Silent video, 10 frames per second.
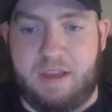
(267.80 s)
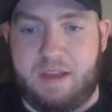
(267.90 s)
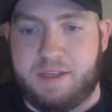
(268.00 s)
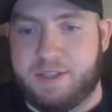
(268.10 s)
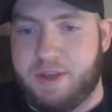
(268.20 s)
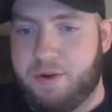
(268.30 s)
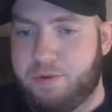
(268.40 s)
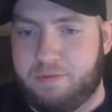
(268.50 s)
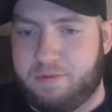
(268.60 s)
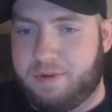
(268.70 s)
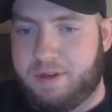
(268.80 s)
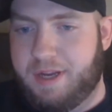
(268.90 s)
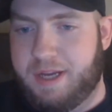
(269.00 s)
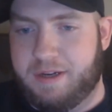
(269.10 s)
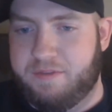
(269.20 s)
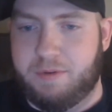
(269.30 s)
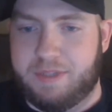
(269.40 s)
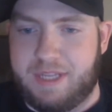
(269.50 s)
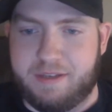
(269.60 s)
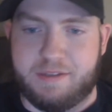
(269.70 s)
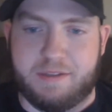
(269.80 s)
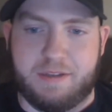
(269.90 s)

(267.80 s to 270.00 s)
So, I don't even know what that is,